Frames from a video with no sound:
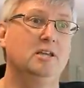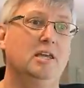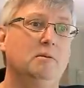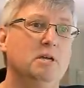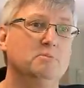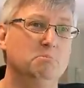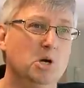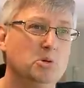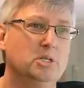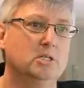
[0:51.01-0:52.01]
that is
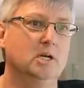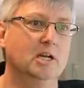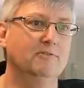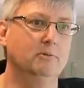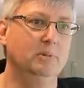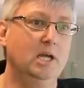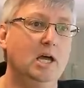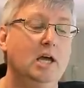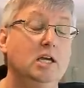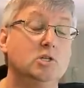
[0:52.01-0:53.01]
most exciting for me
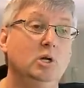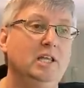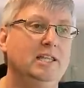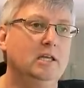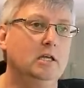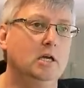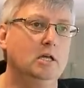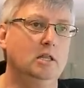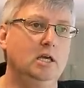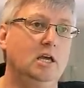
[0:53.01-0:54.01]
is really
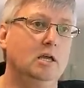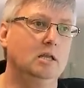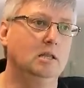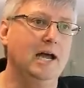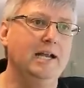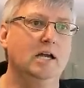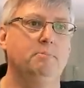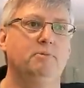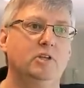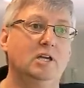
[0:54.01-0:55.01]
the lighting
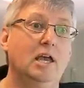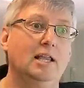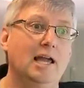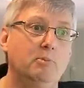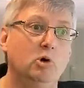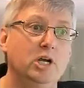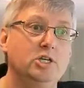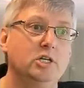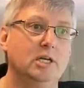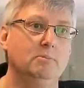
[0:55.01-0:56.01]
up of the
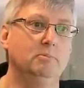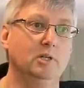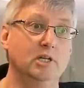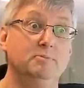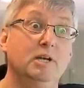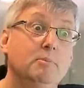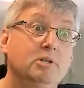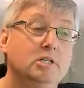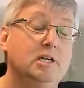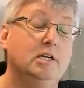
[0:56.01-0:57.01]
collaboration capabilities, being
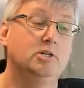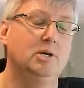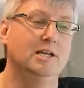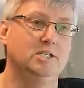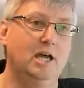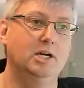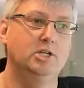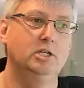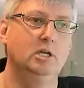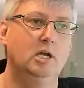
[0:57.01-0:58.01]
able to take a
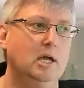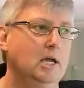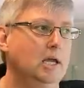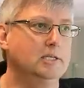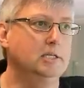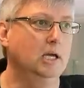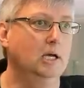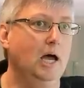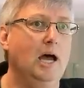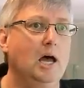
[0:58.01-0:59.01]
transaction and
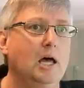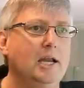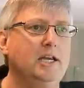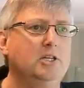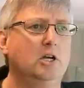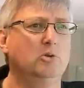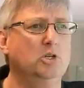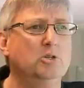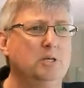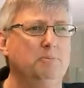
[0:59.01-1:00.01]
saying, I need to go
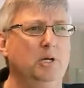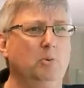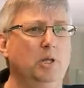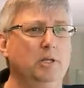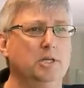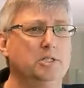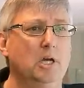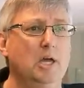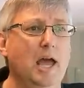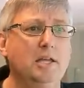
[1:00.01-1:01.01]
do something with this,
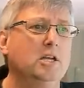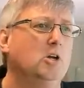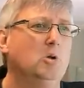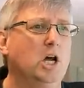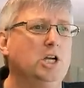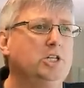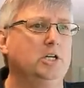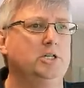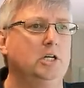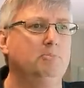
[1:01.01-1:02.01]
and then go
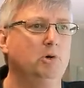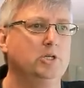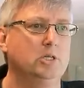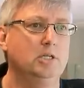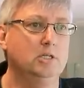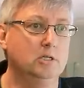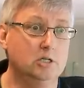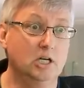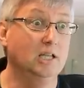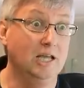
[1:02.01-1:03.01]
launching a SharePoint site
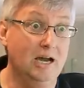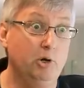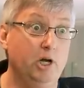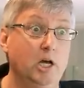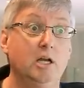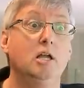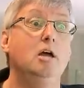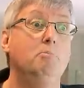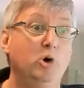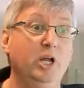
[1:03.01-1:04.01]
to collaborate on it,
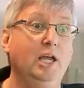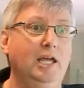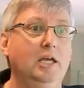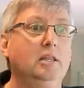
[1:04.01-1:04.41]
bringing